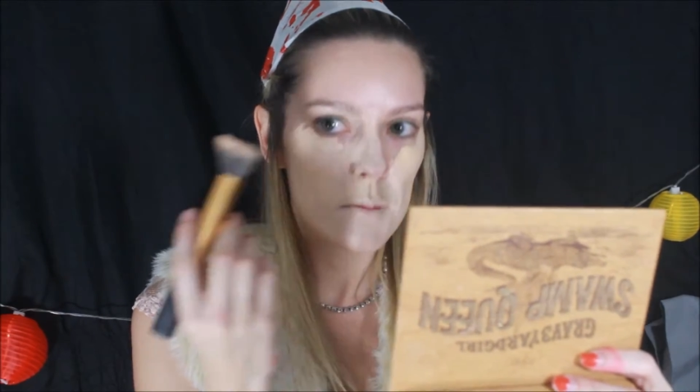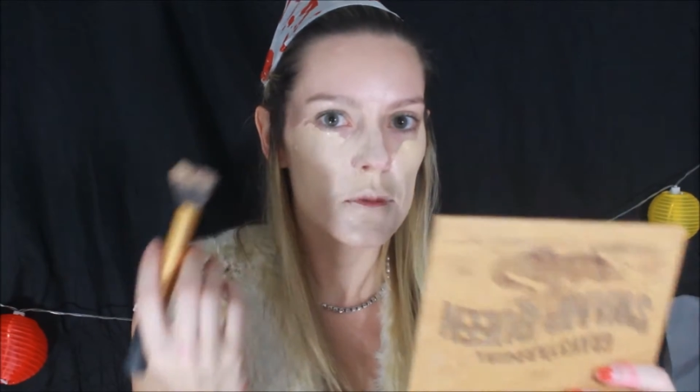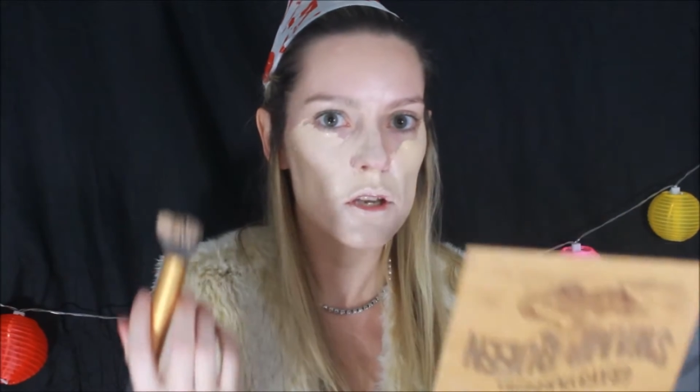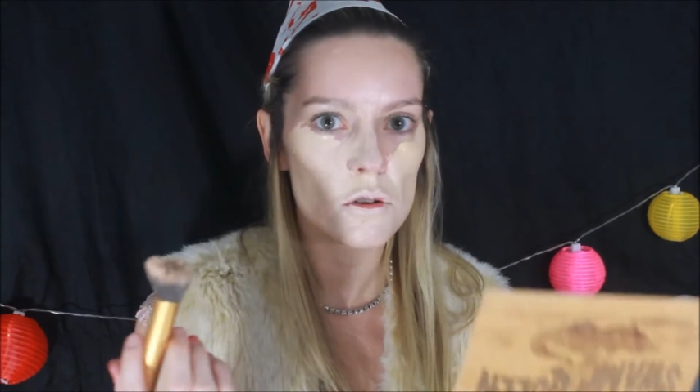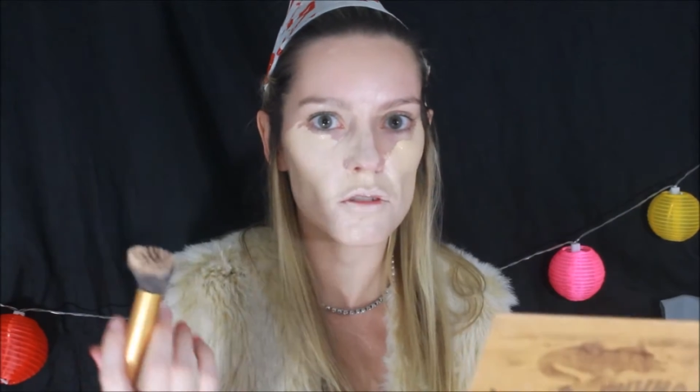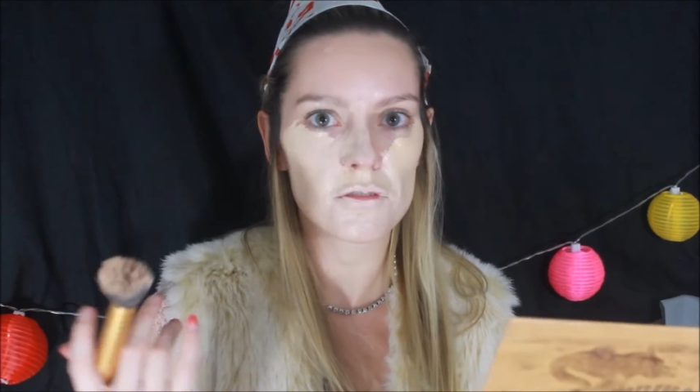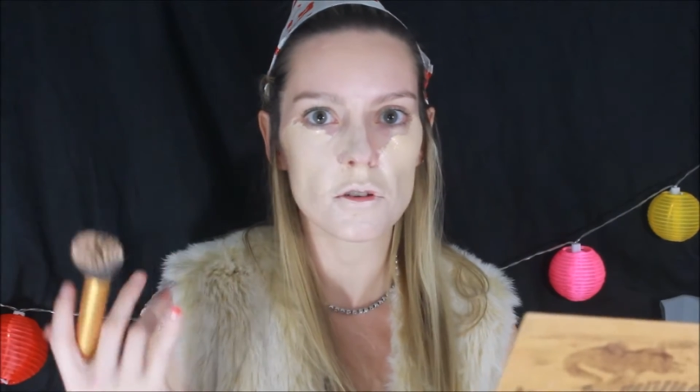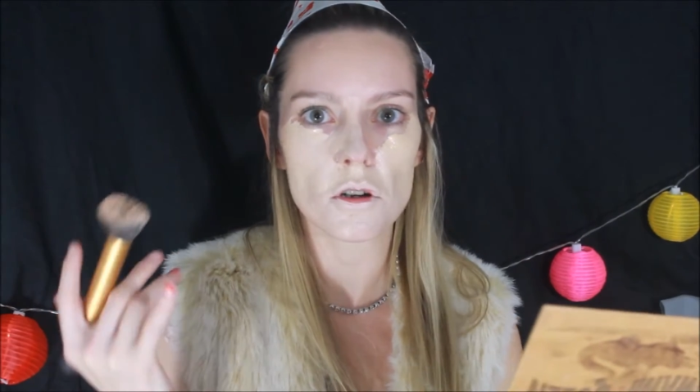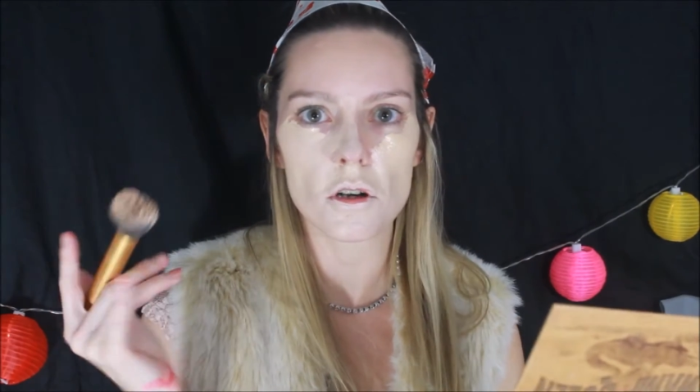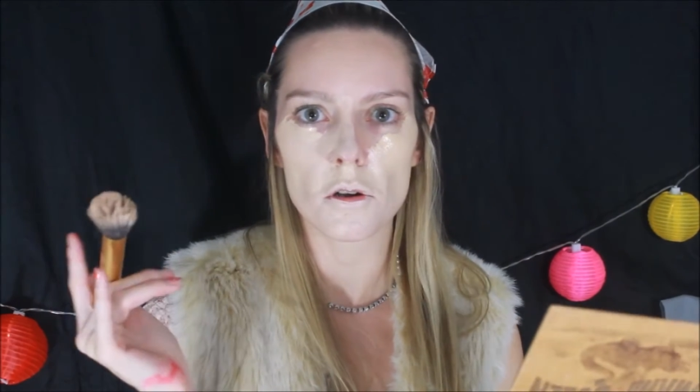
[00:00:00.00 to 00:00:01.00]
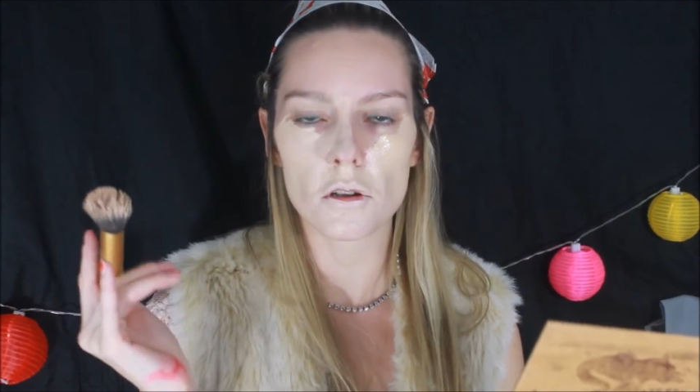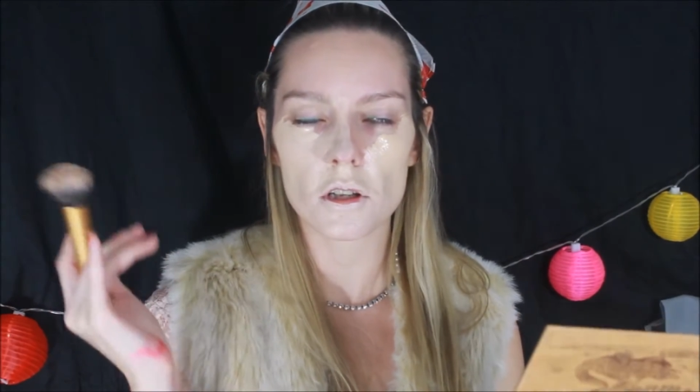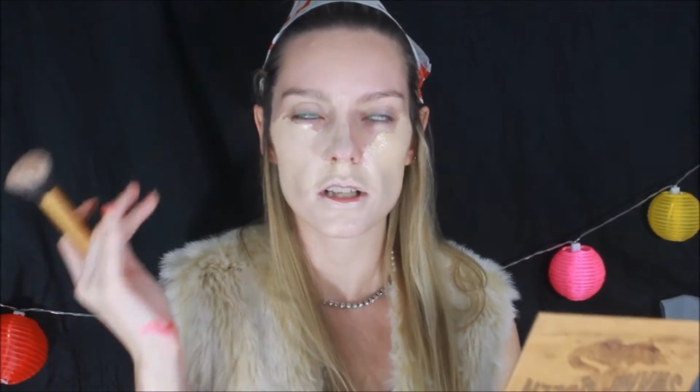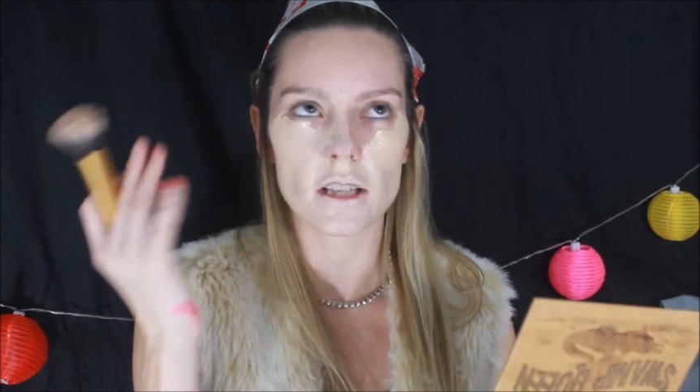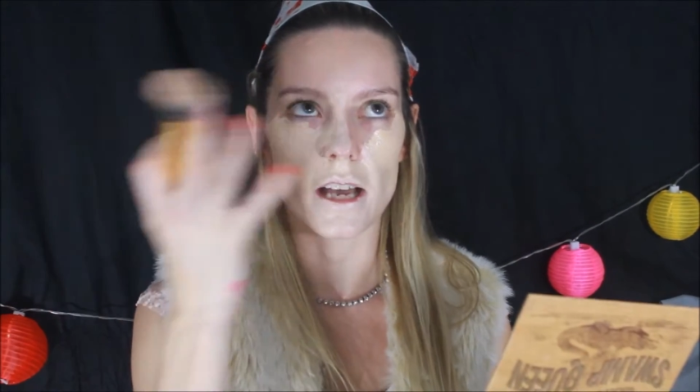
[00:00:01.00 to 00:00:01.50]
beautiful,
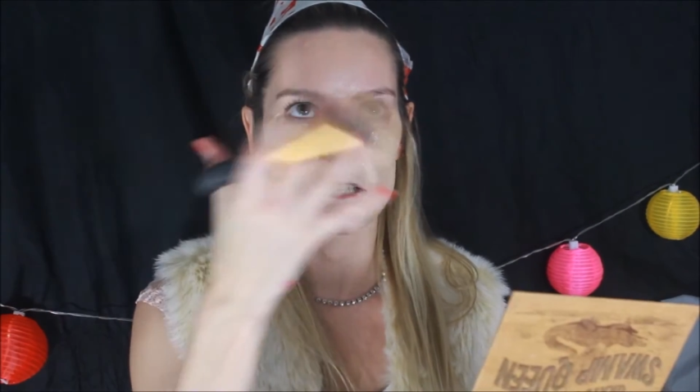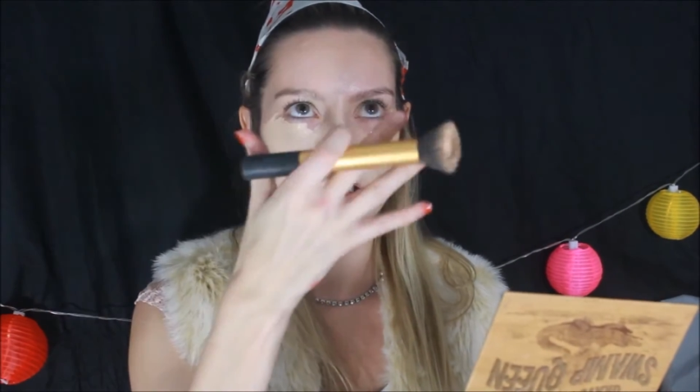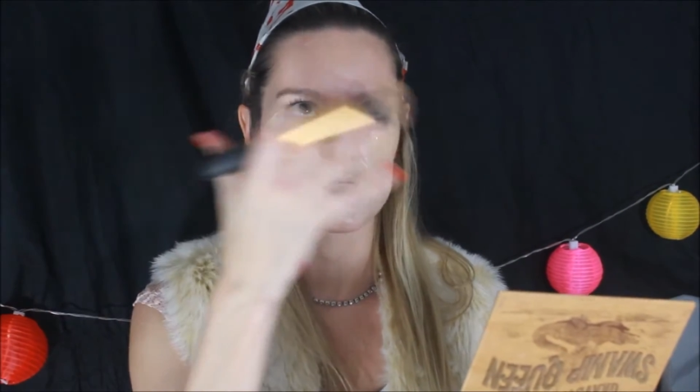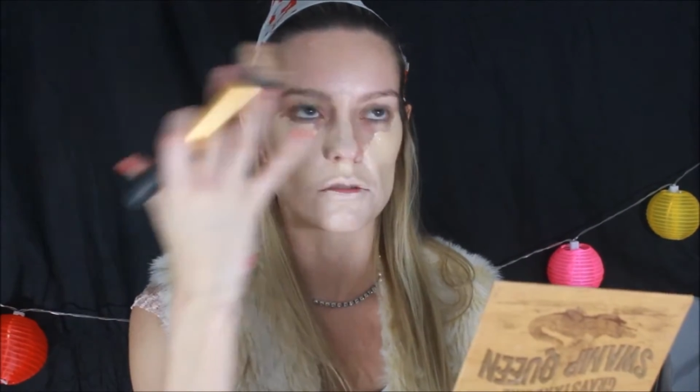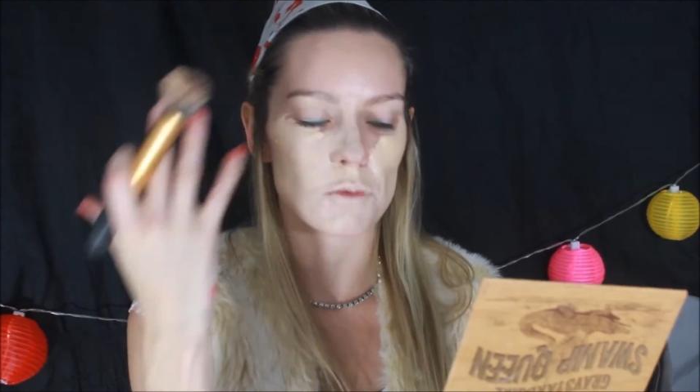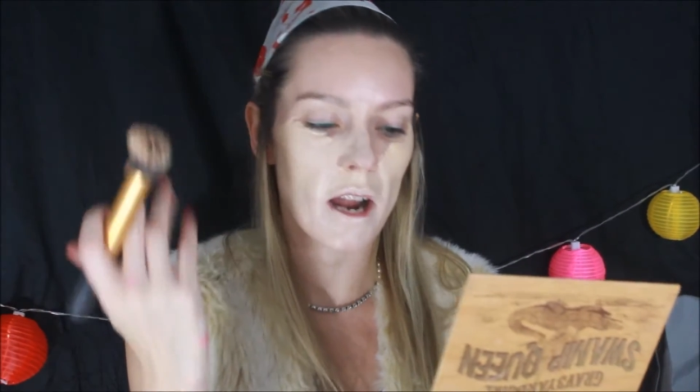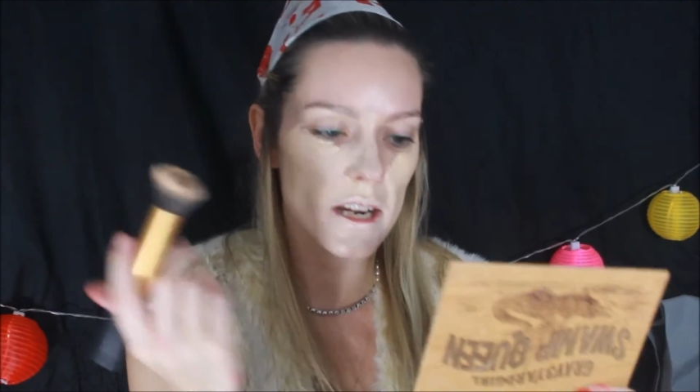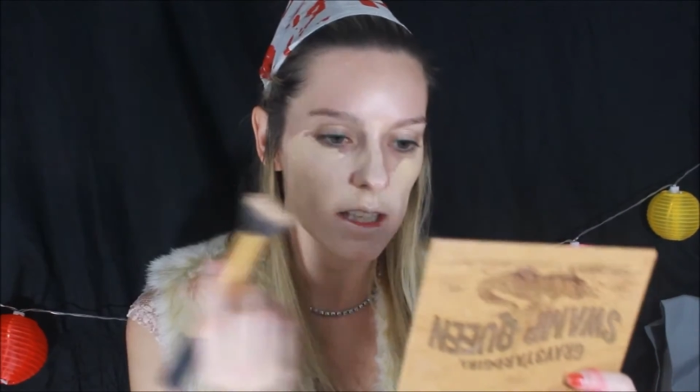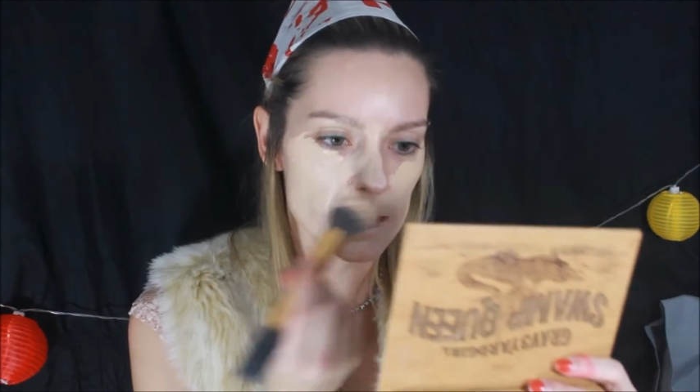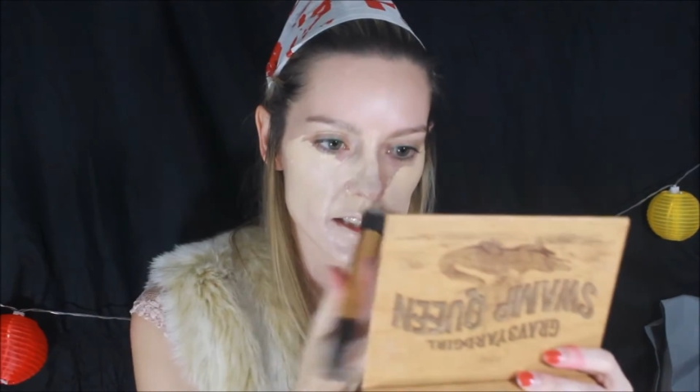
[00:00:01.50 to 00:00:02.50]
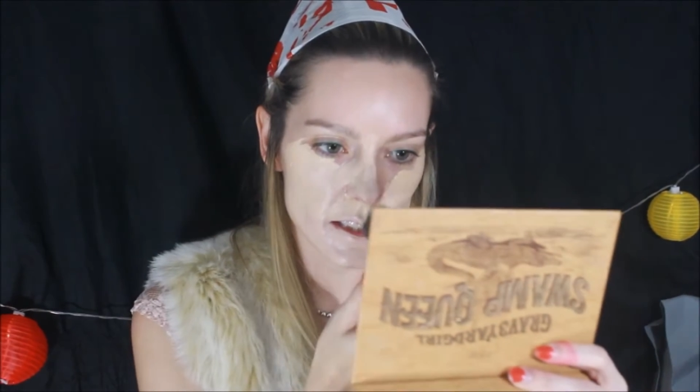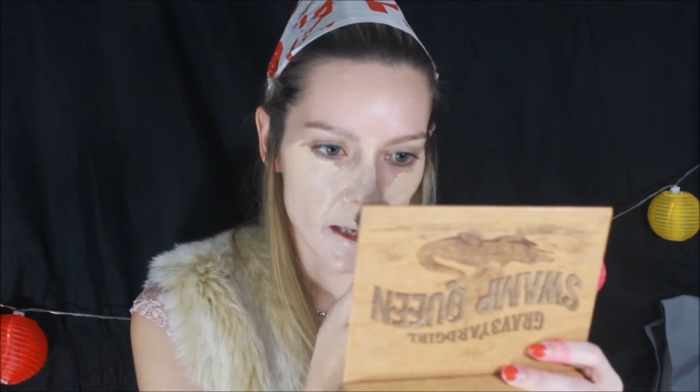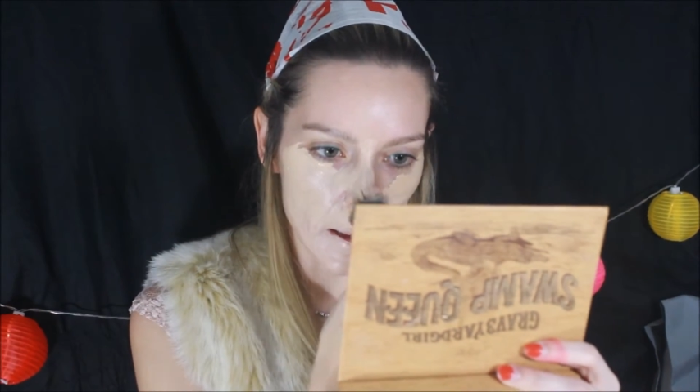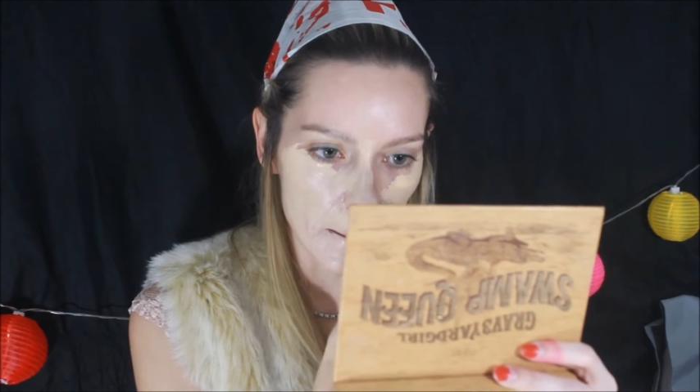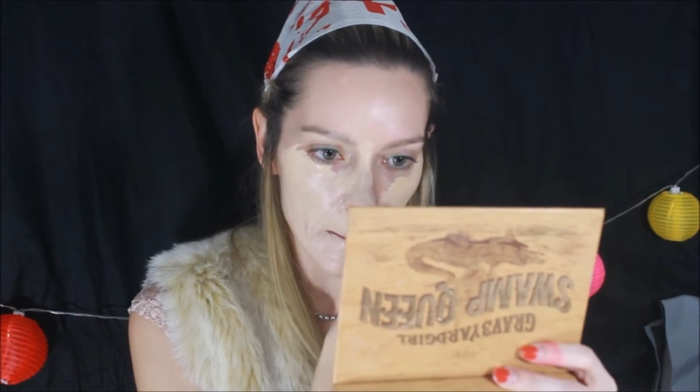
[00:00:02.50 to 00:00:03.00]
like just radiant
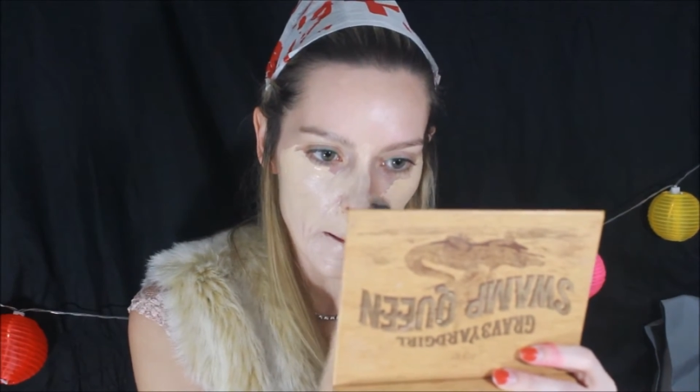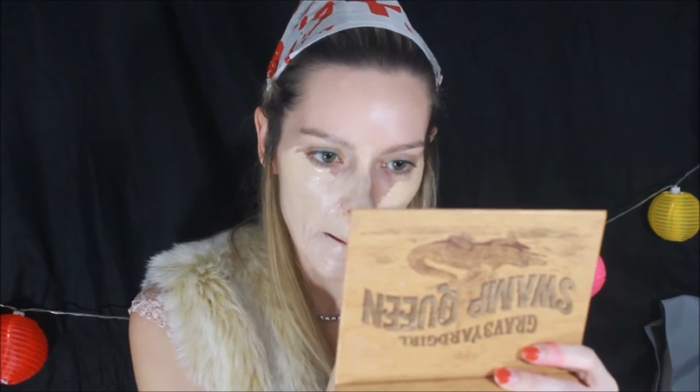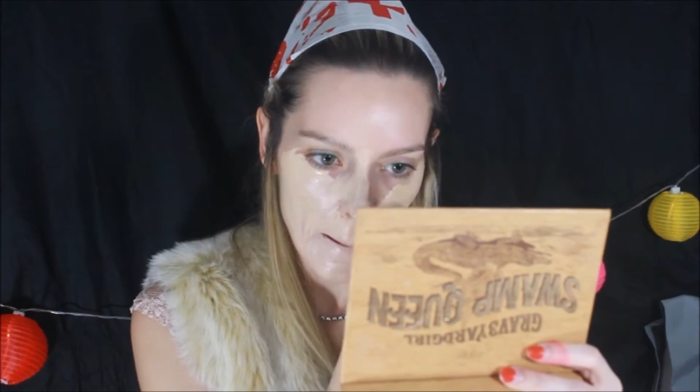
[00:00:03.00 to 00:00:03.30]
skin.